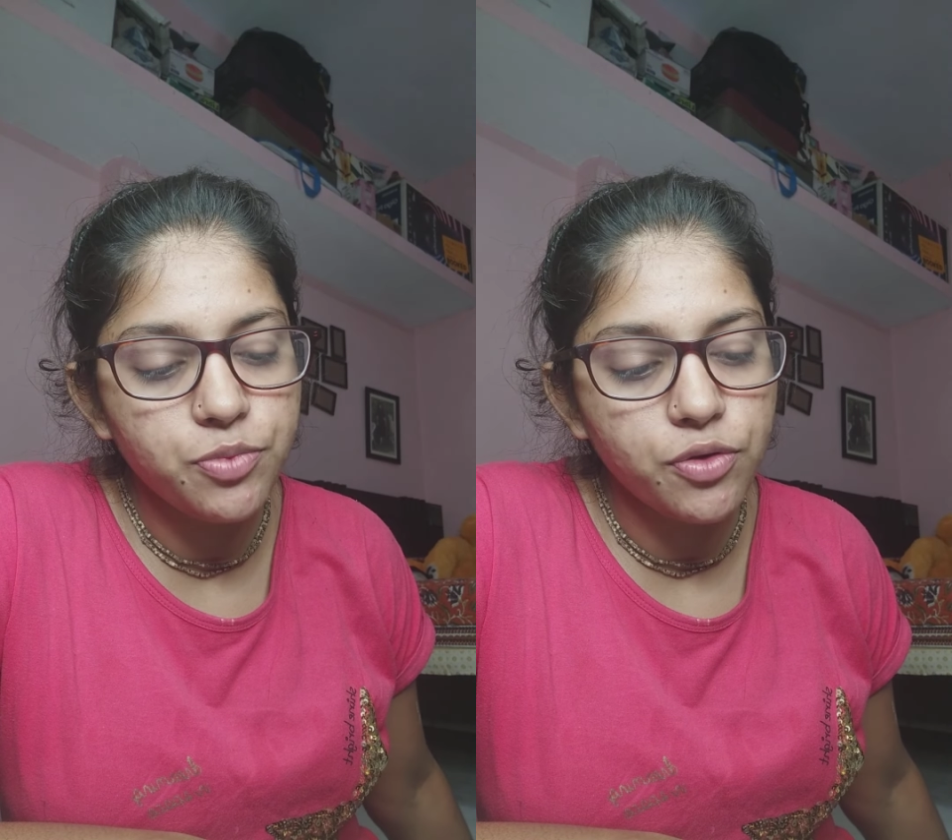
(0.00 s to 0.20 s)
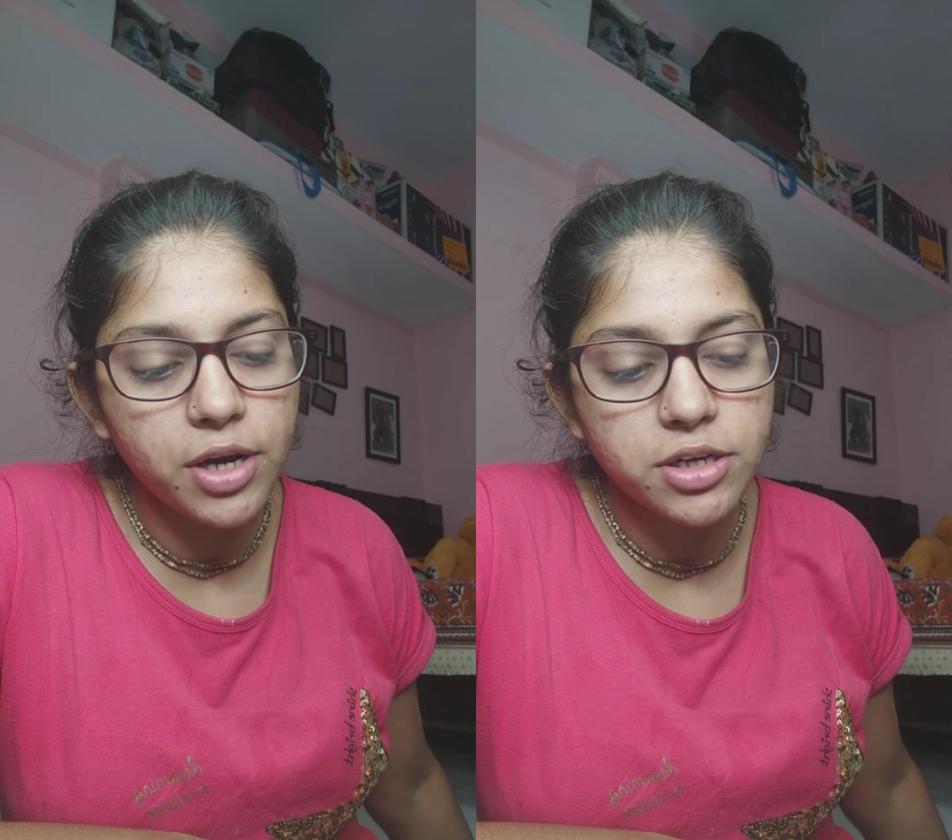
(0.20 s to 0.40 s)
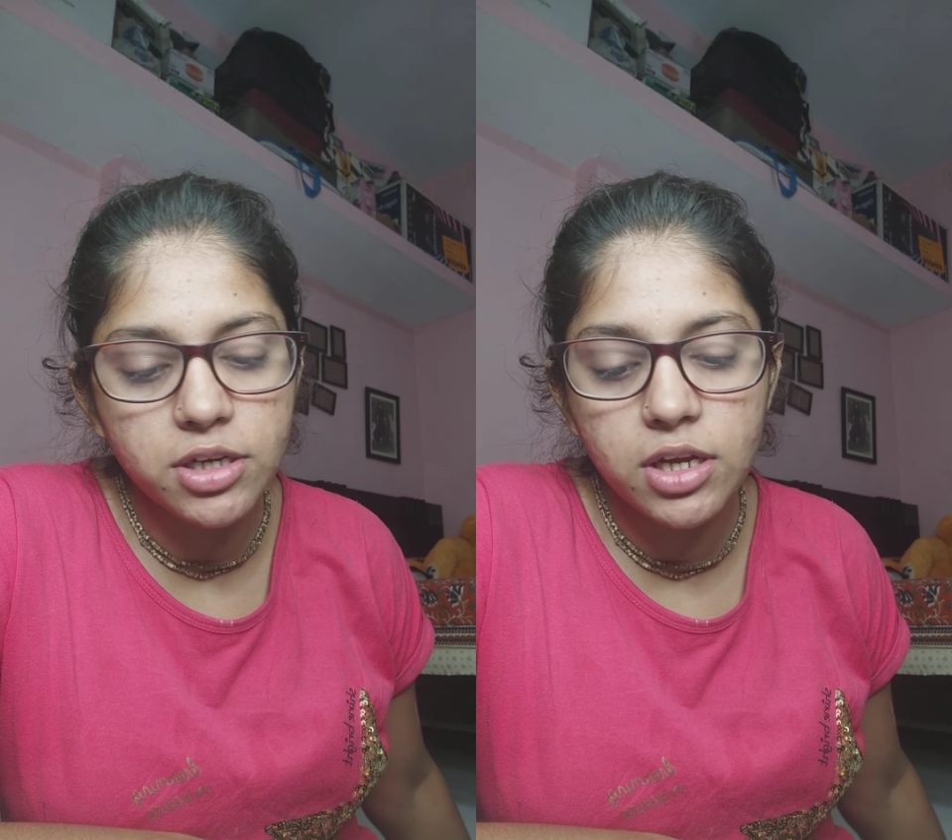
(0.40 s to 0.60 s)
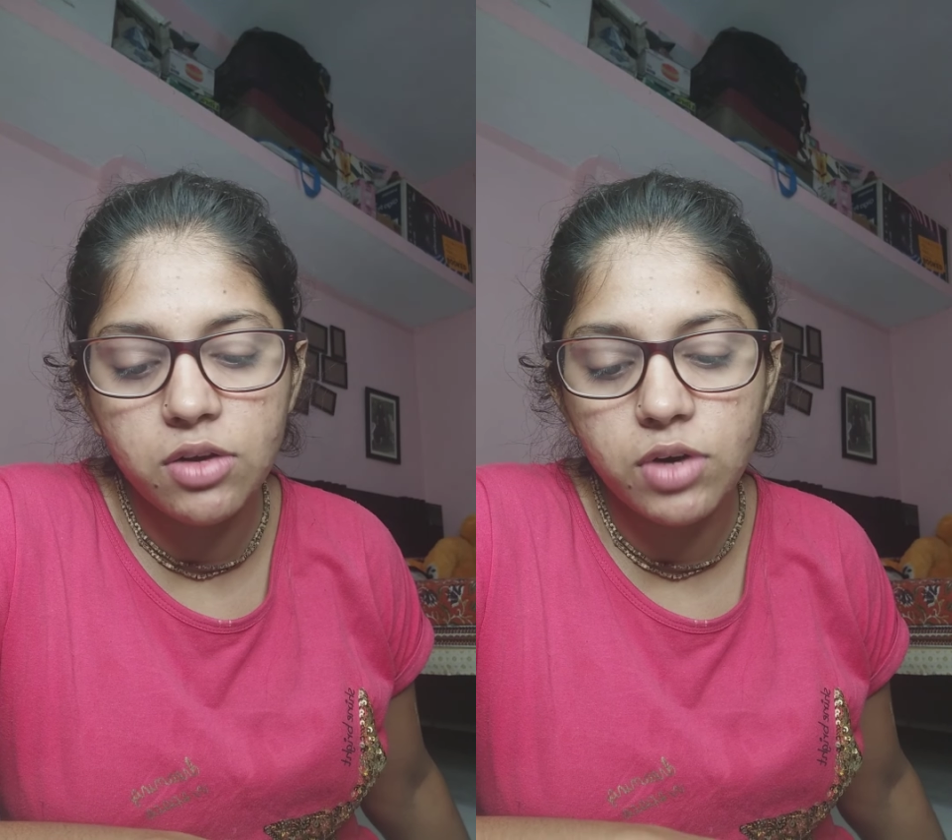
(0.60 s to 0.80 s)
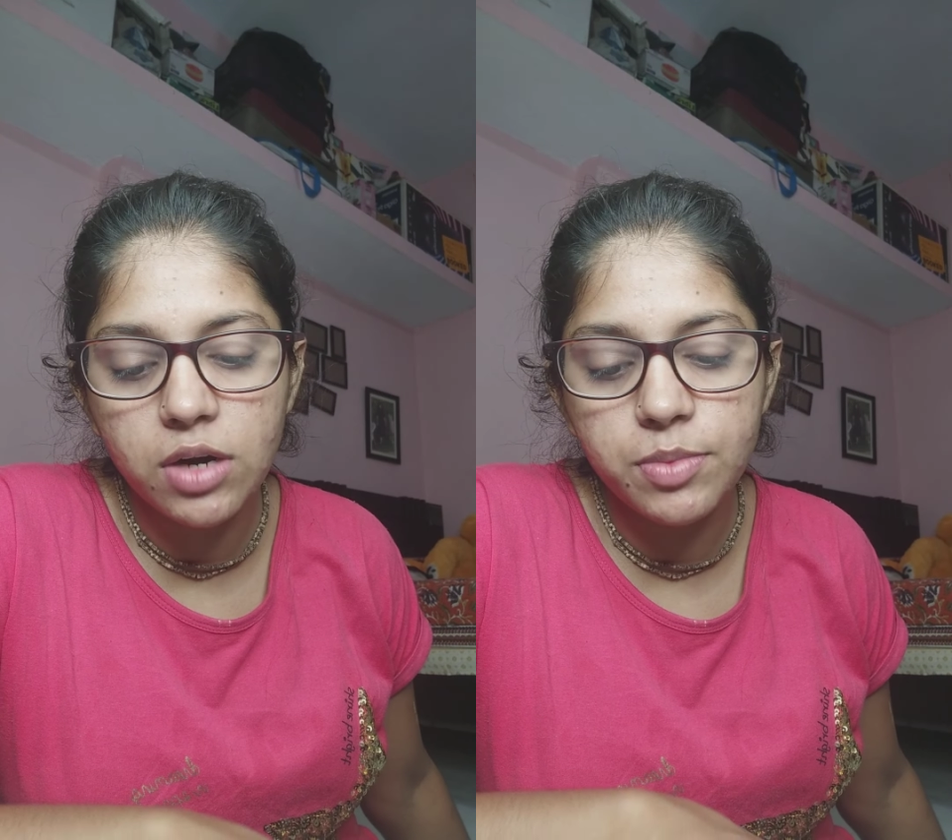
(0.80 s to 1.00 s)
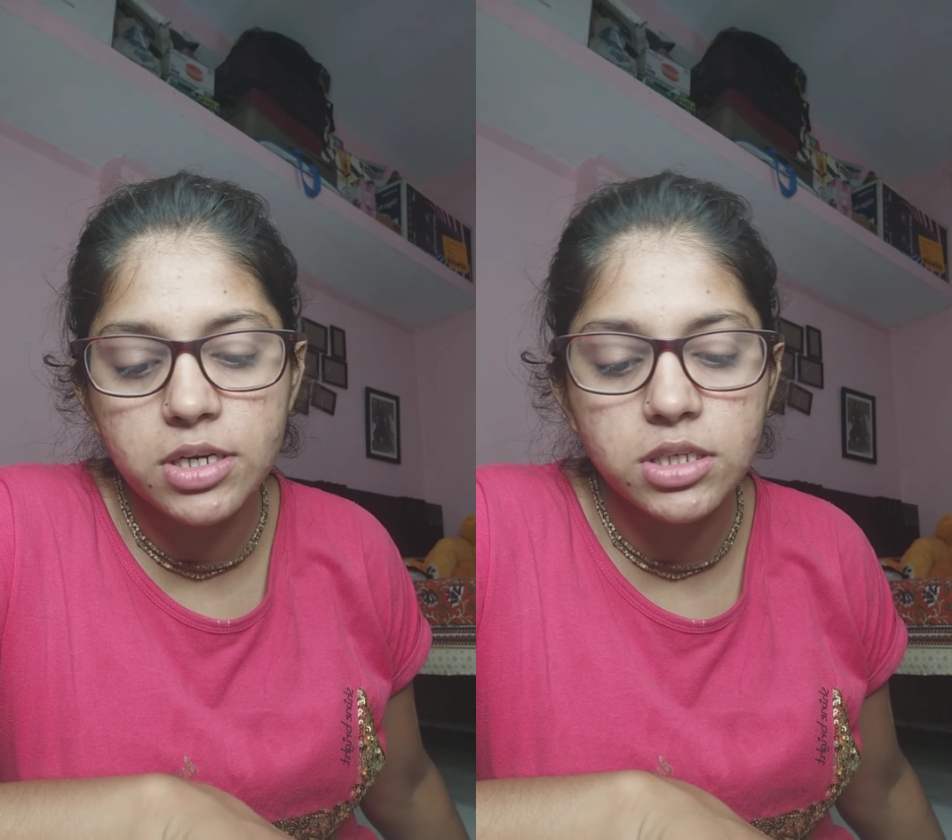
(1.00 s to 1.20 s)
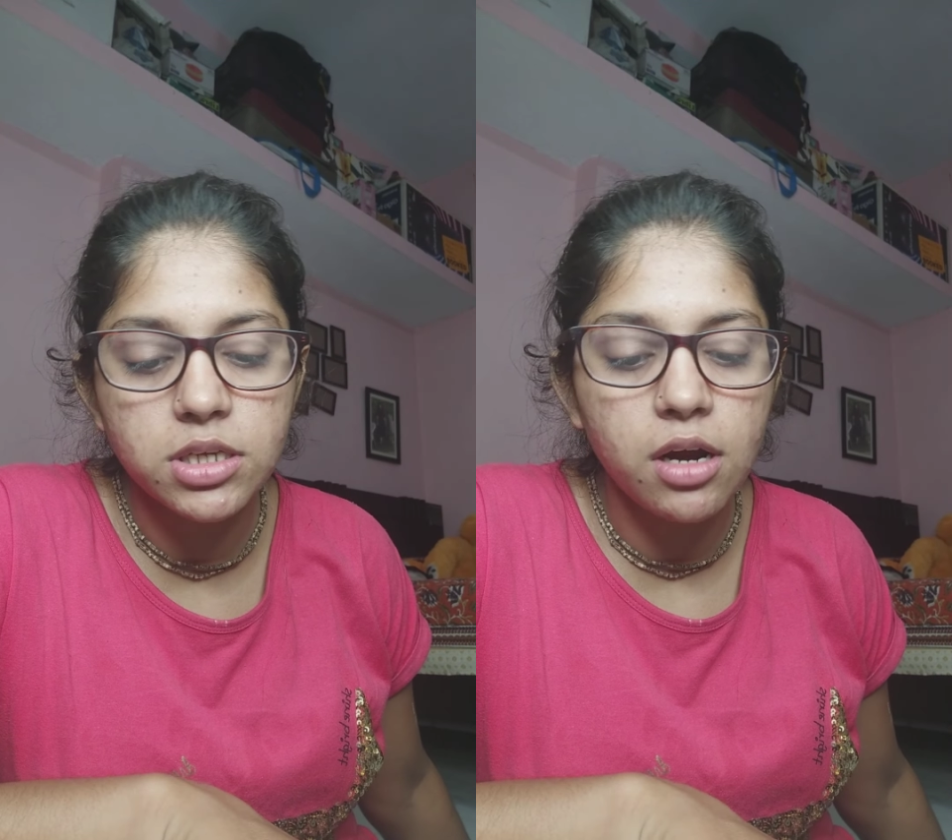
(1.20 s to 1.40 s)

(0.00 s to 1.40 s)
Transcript: protected environments